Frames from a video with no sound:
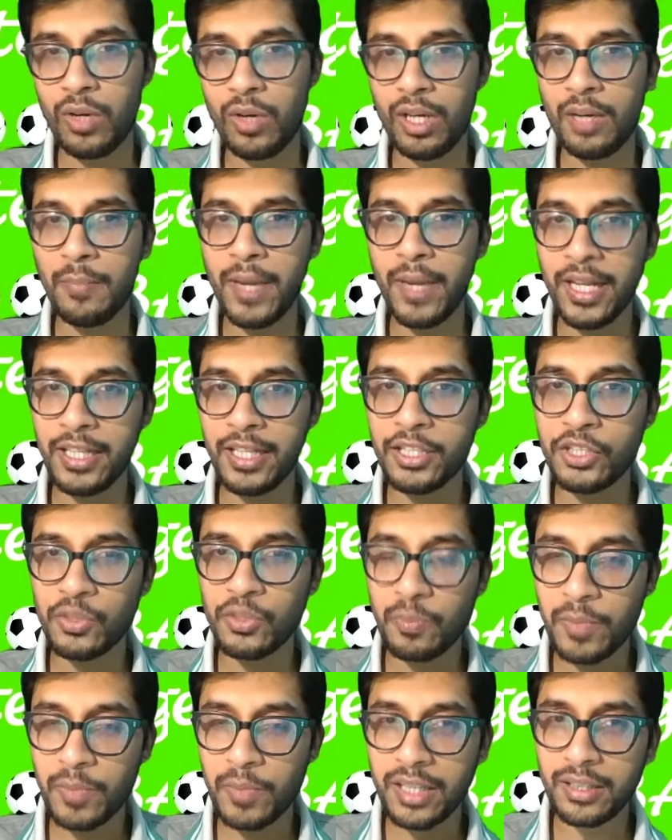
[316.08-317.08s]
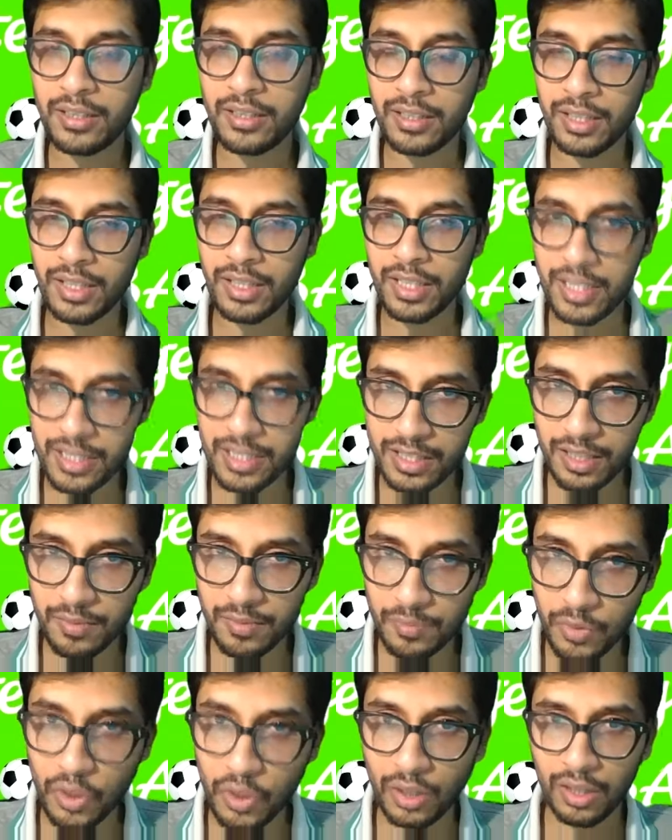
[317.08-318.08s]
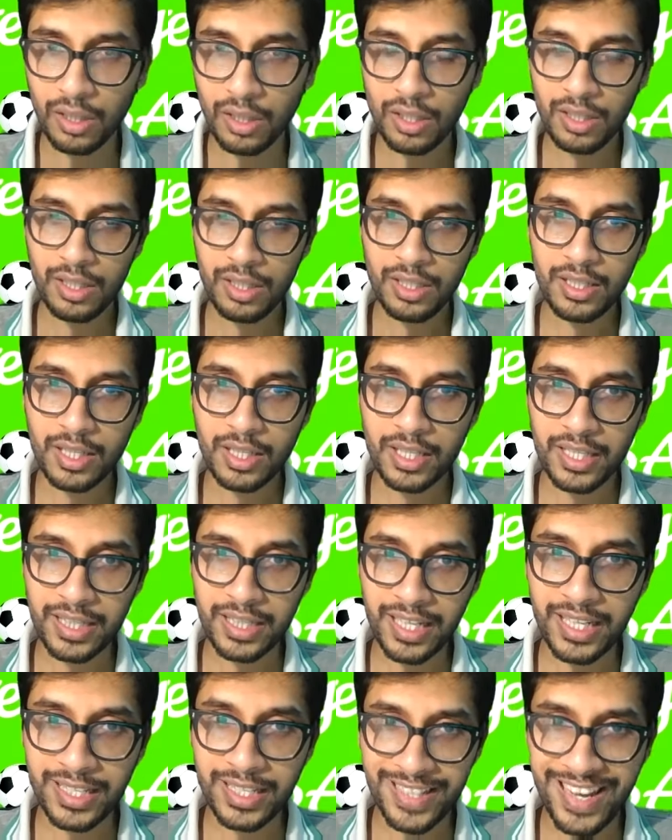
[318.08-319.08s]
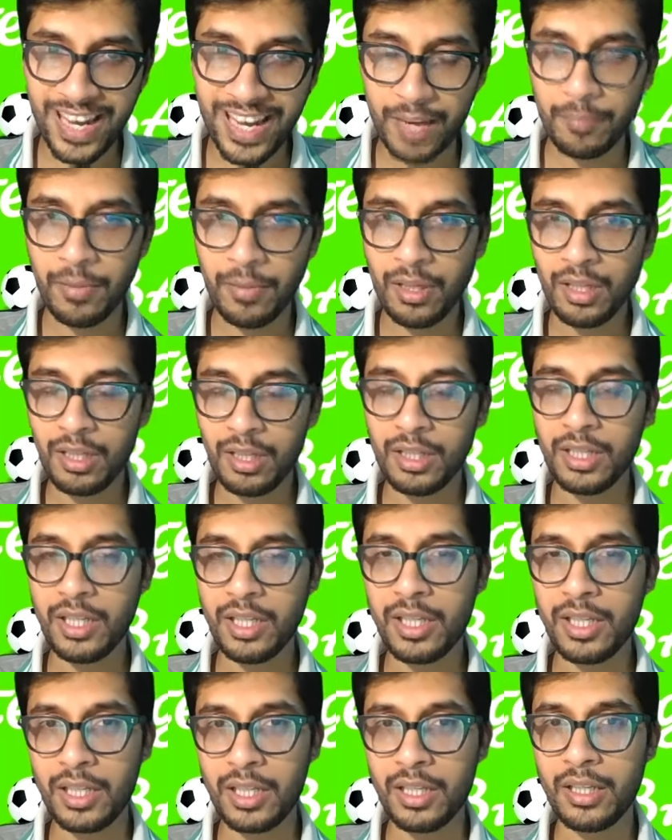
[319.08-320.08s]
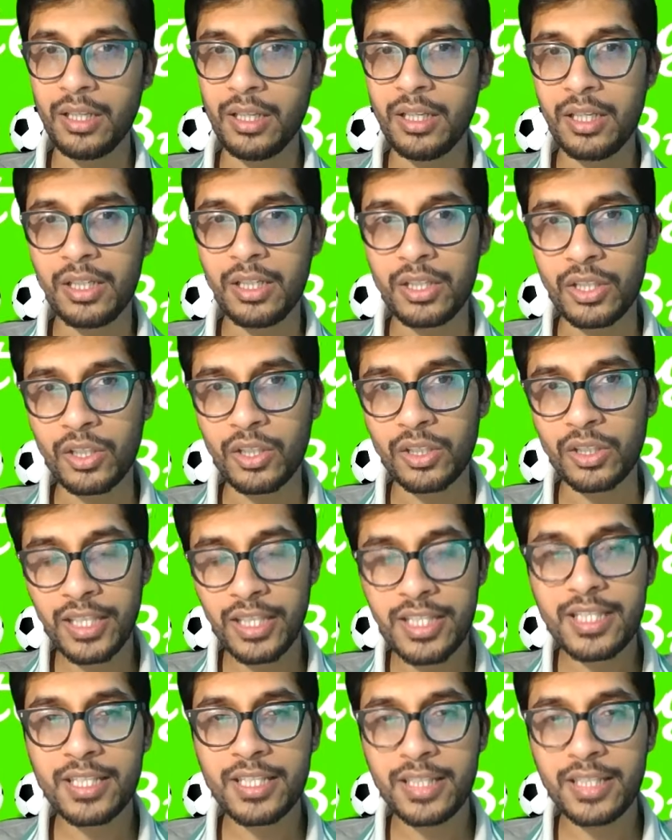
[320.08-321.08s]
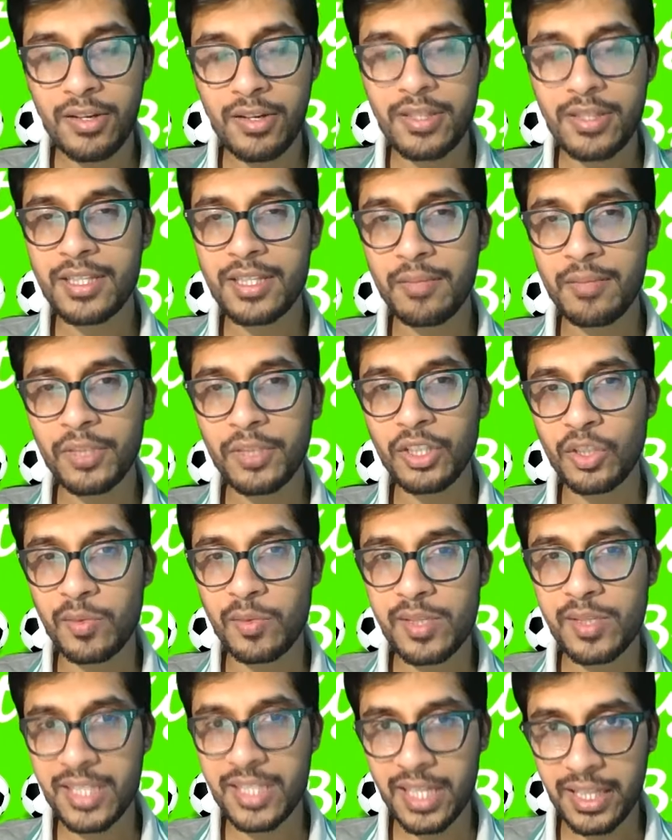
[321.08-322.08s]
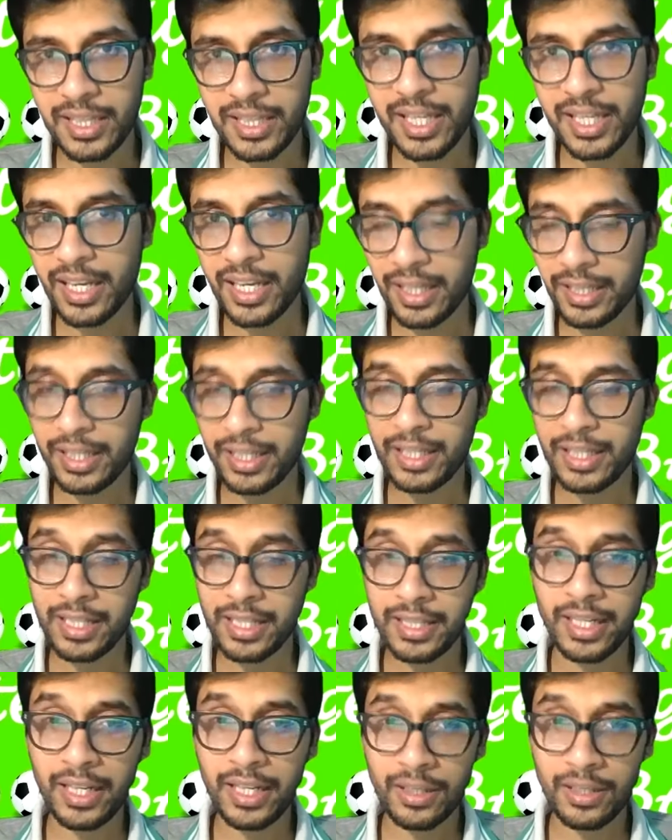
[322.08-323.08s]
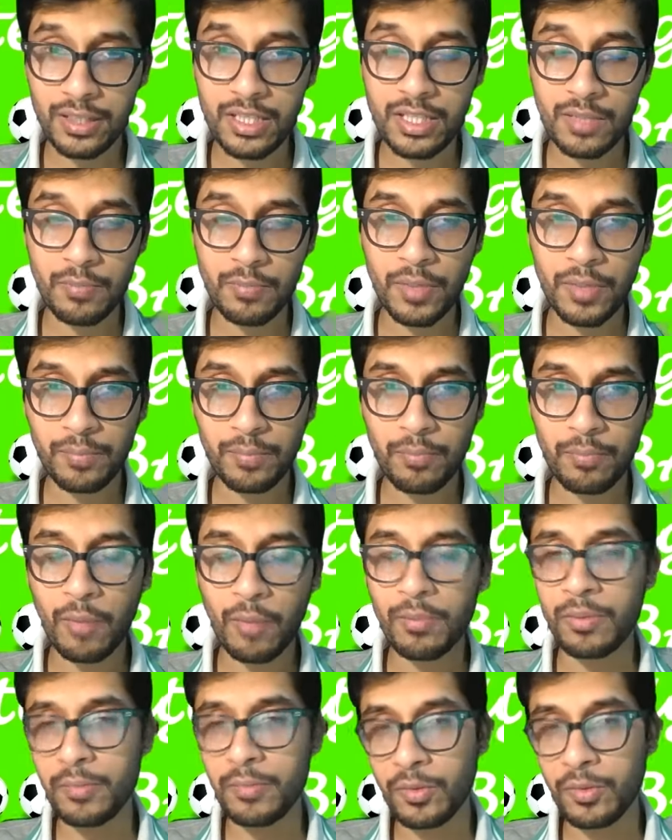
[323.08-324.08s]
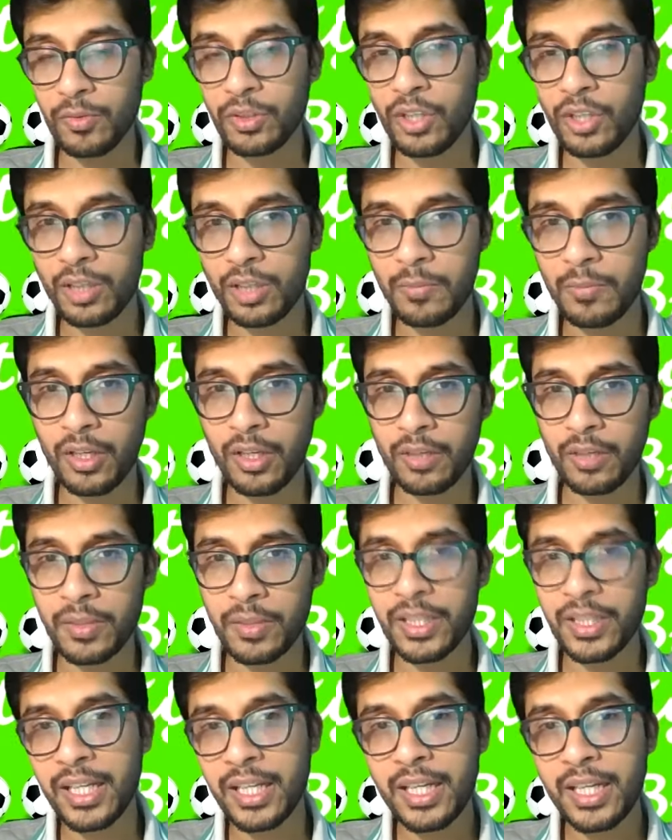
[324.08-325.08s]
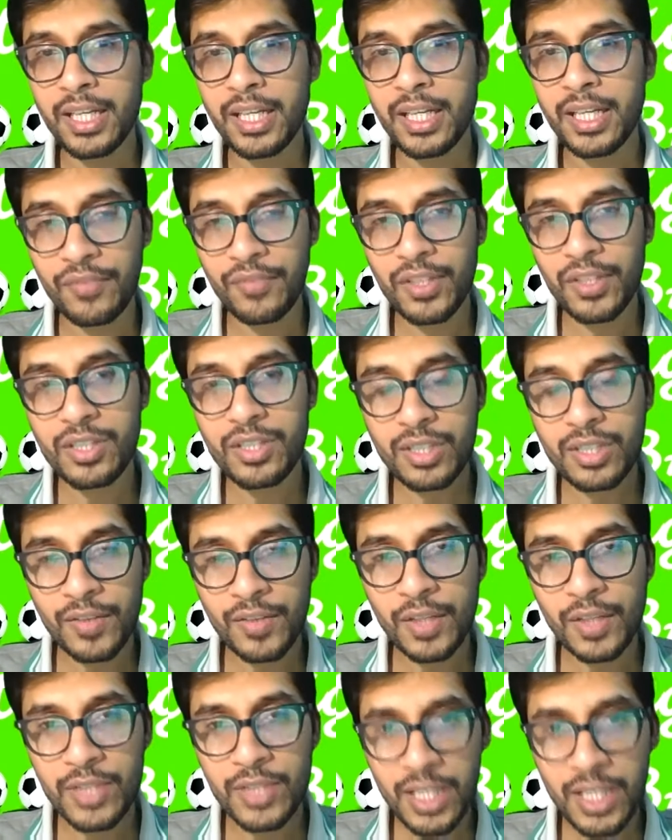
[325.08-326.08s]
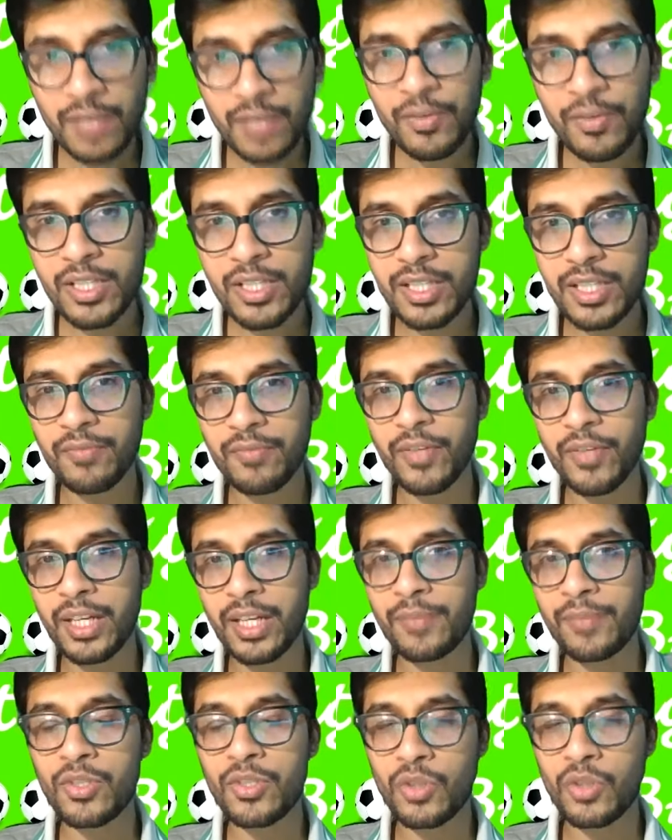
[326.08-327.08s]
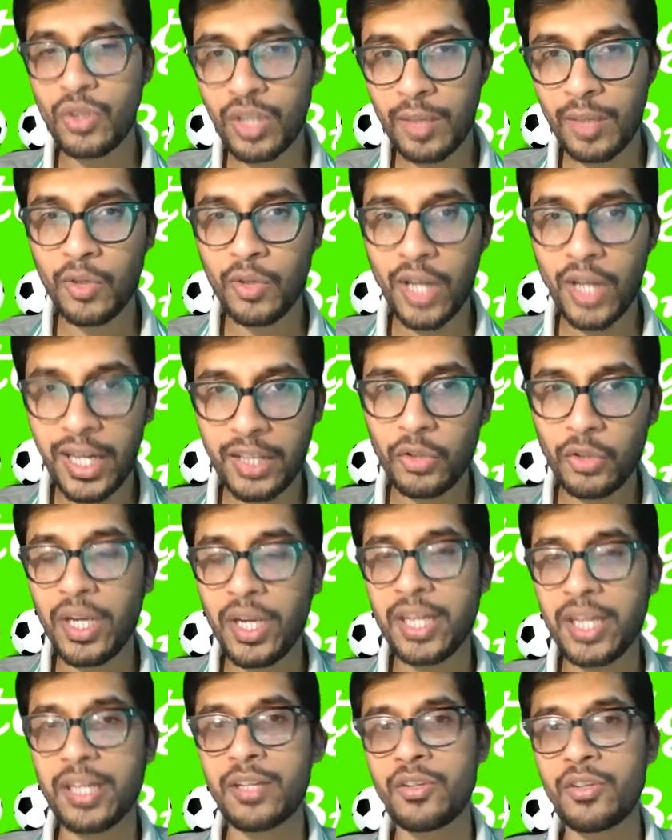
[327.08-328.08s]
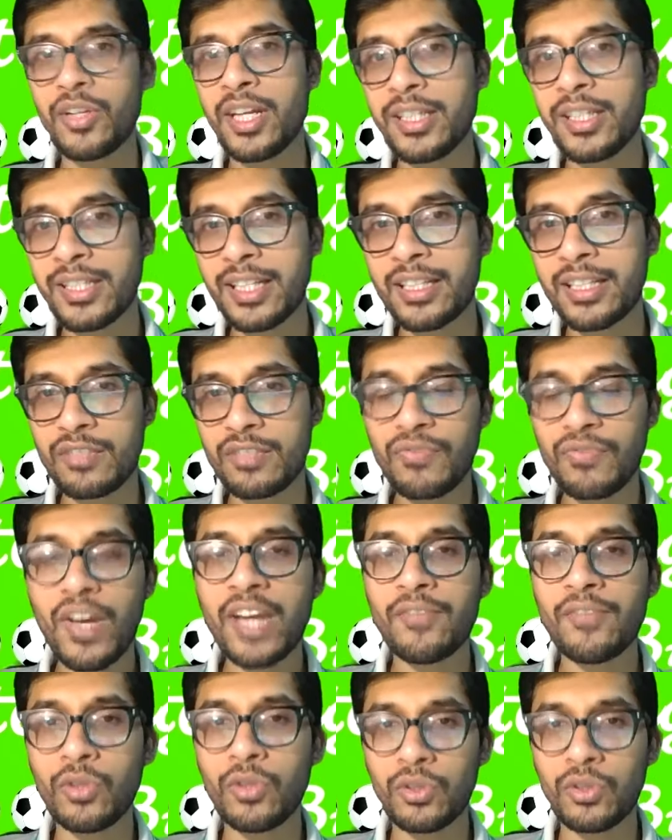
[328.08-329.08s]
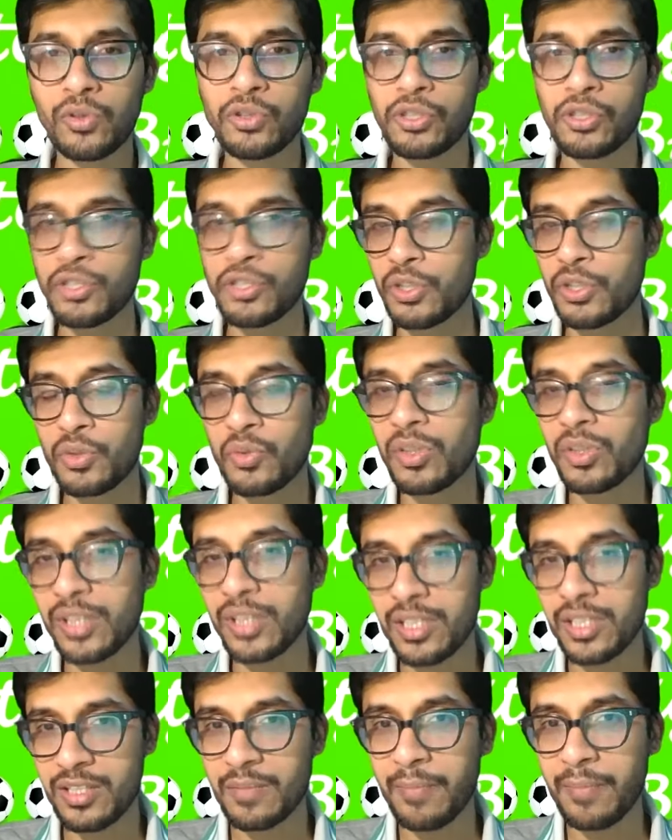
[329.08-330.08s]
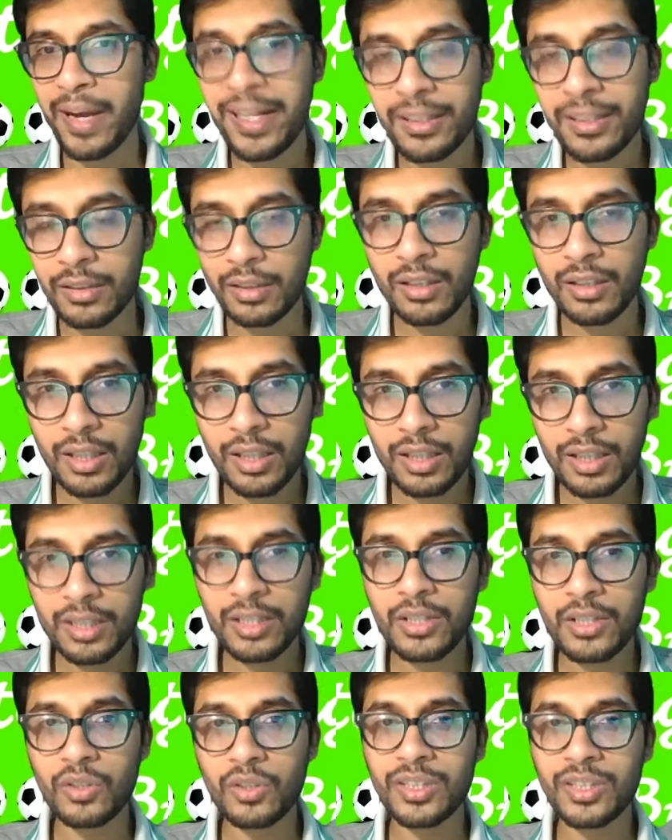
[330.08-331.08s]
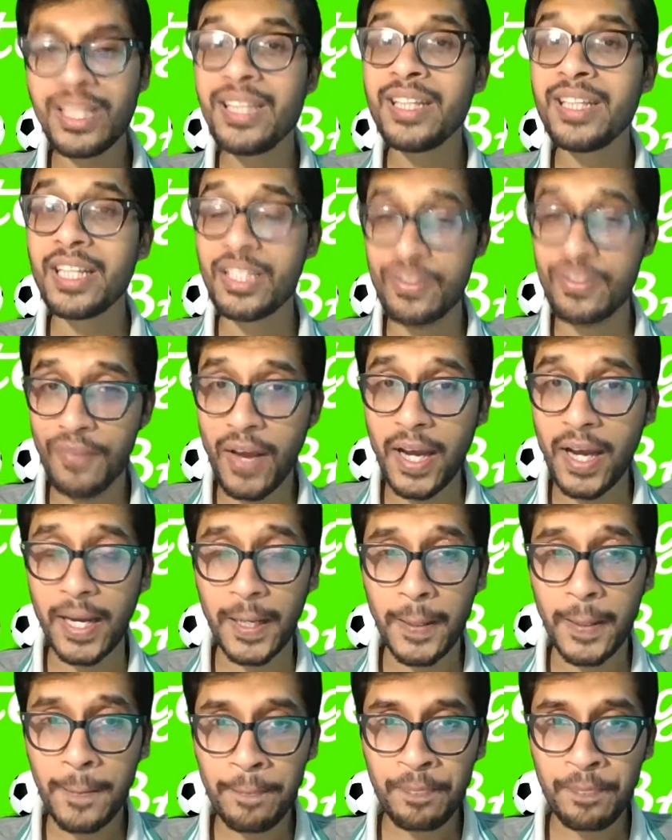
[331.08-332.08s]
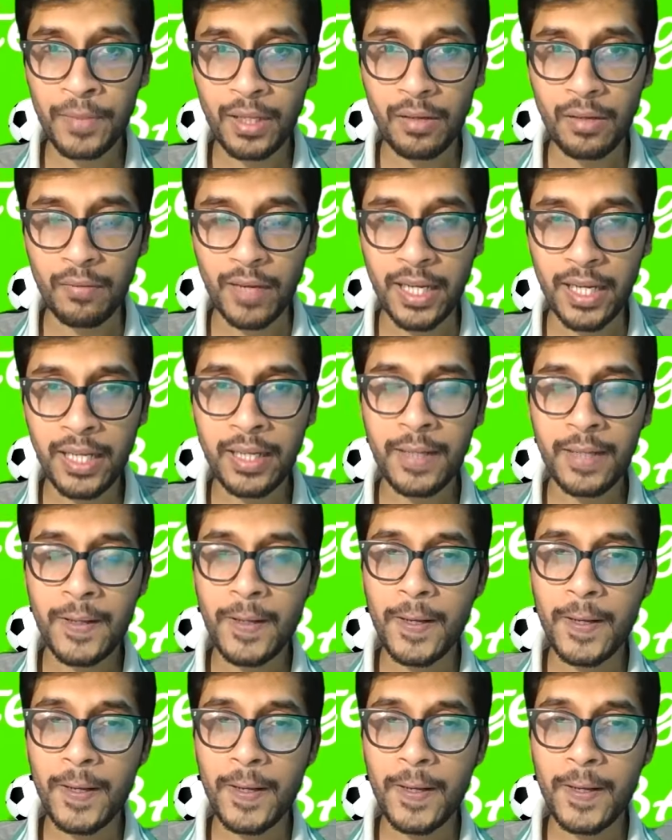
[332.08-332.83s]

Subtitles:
managed to beat Istanbul in that game earlier, there is something to be said there, and that is a big problem. But we'll talk about it. But then if there was any reason where it was going to come to head and United had this 5-goal cushion, so 2-0 doesn't matter, then that's fine, right?